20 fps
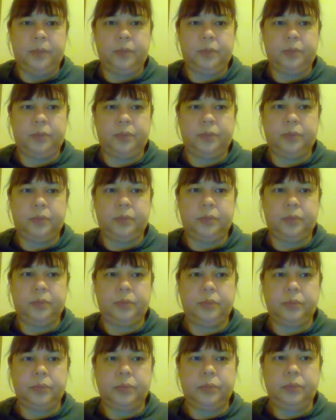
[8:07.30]

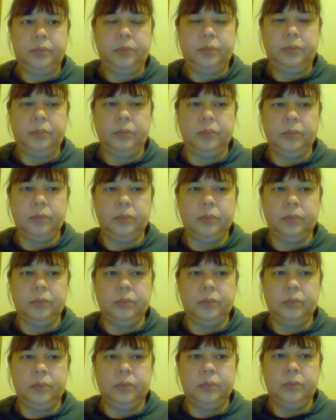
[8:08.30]

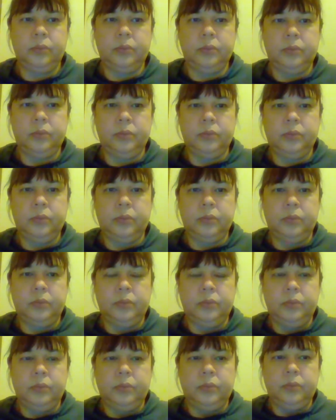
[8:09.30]
[no speech]